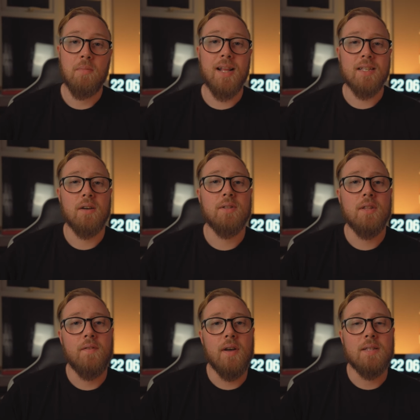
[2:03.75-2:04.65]
But let's go on to the
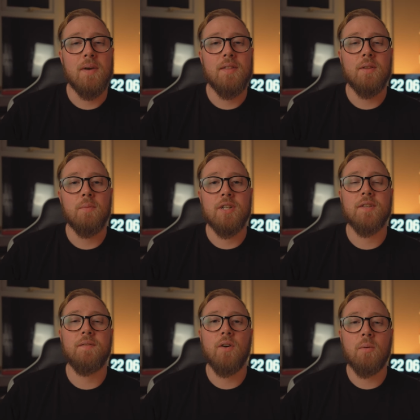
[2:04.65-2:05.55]
first method, which is
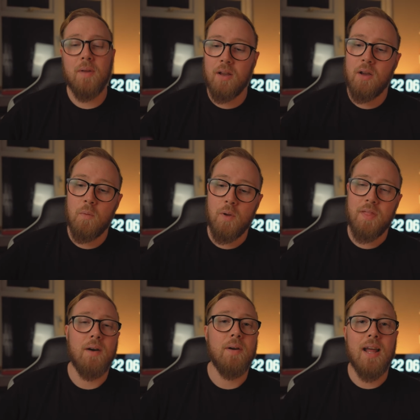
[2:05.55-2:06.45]
filming
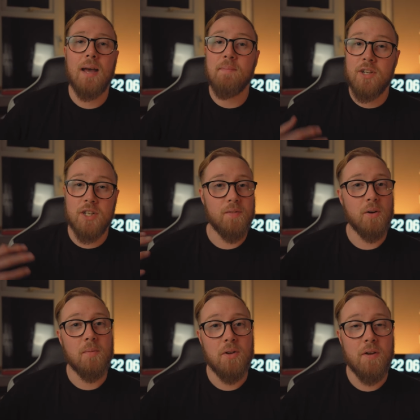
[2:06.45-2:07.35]
without an app and just
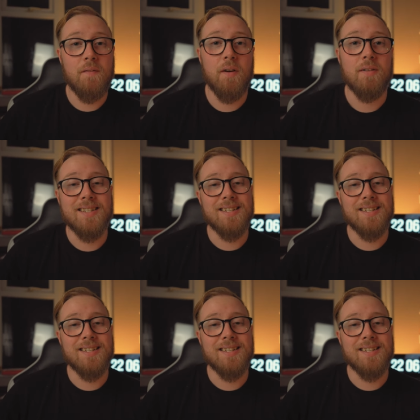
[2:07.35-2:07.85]
filming on your phone's